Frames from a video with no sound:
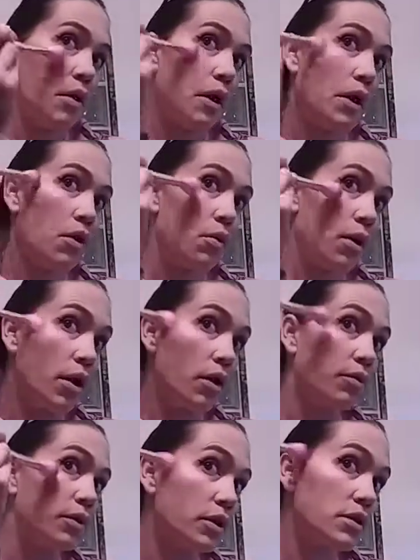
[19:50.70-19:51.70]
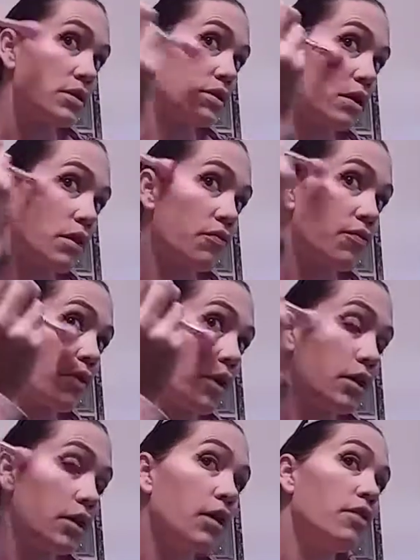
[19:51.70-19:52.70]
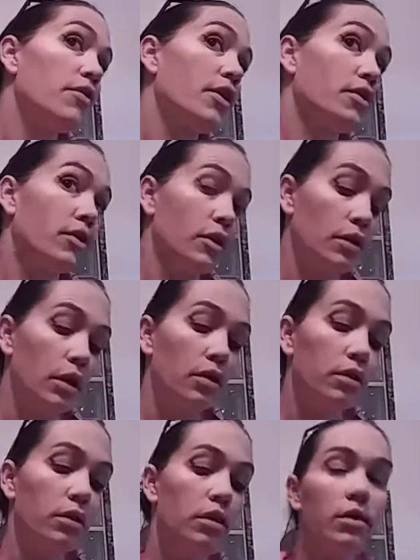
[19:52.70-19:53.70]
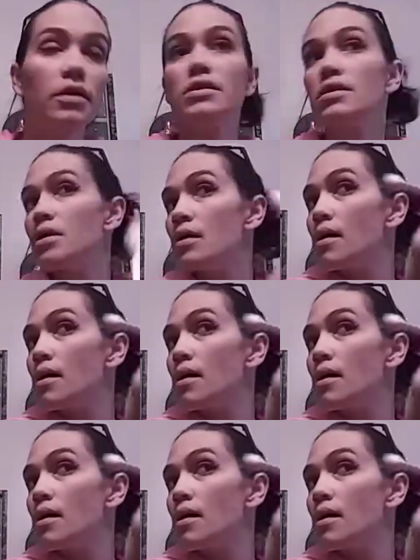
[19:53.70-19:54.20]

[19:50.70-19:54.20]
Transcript: I go wild with this stuff. I love how it looks.